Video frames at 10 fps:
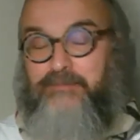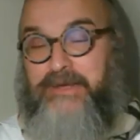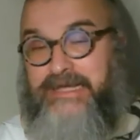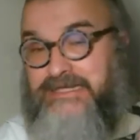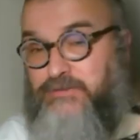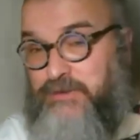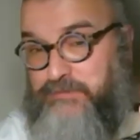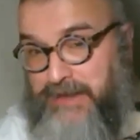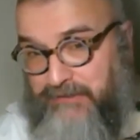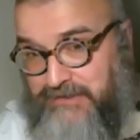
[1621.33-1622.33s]
Now it begins
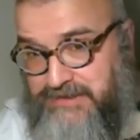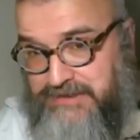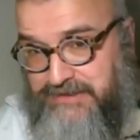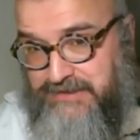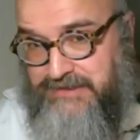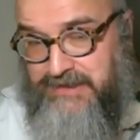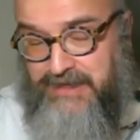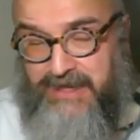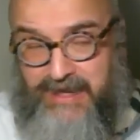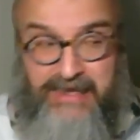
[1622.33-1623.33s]
with parents,
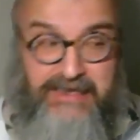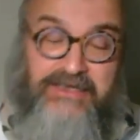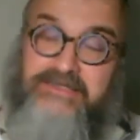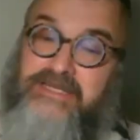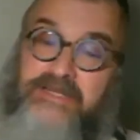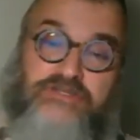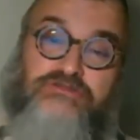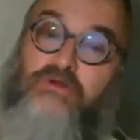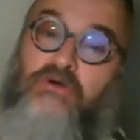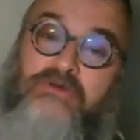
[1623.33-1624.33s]
and it
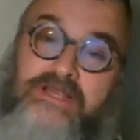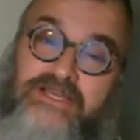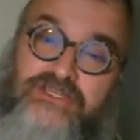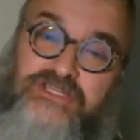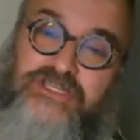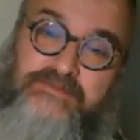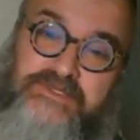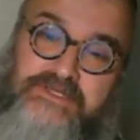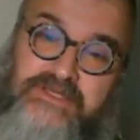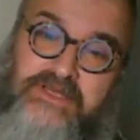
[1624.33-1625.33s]
continues through all
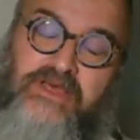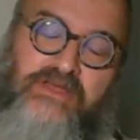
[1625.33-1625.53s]
relationships.